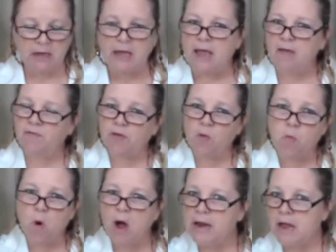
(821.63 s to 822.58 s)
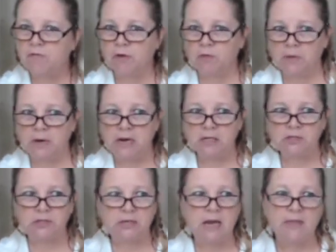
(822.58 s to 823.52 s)
And for whatever
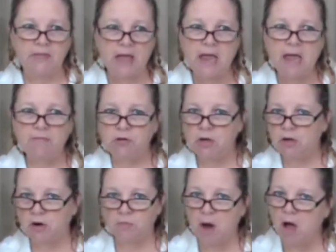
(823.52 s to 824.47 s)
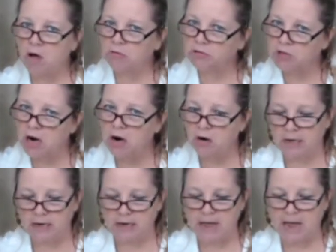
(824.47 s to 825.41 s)
reason, they have took a wrong turn
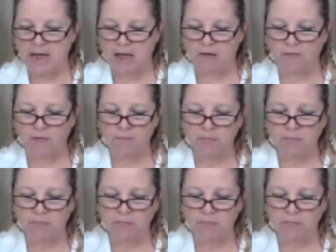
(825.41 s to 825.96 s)
in life.